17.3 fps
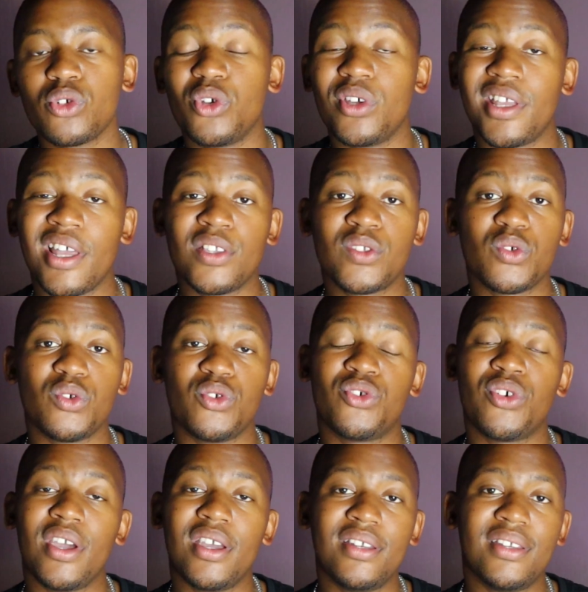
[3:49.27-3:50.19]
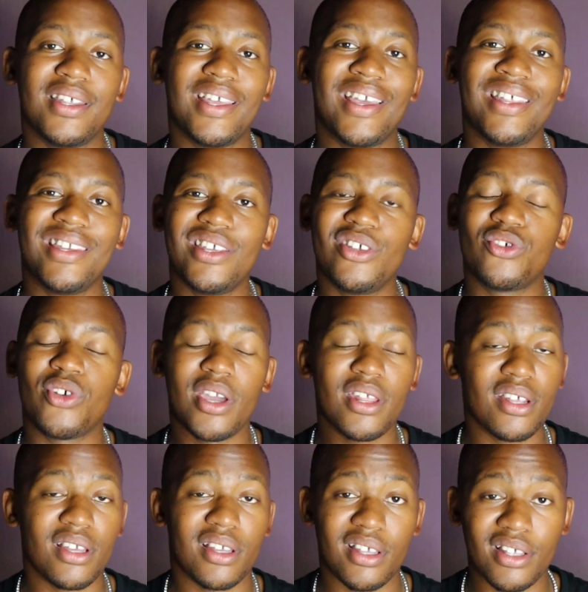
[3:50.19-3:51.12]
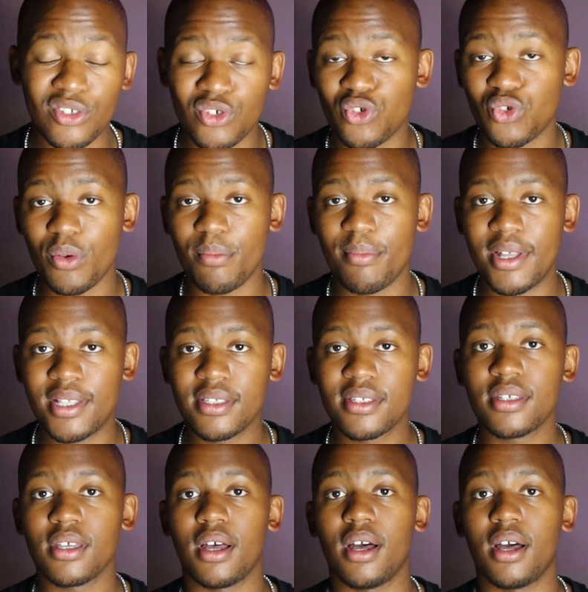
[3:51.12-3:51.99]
you get to trade any trading instrument,